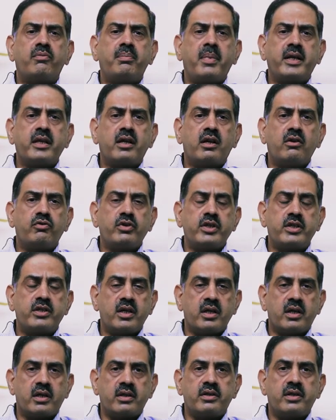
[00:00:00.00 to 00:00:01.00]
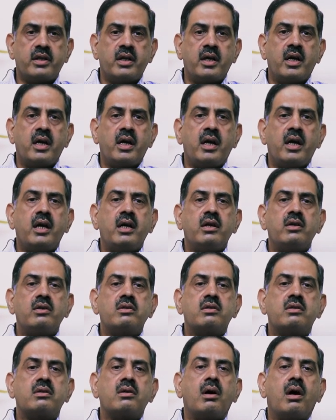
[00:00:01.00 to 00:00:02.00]
of Medical Research
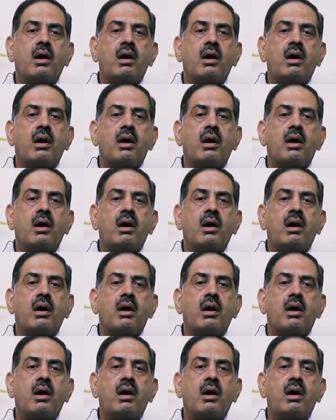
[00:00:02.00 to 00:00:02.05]
is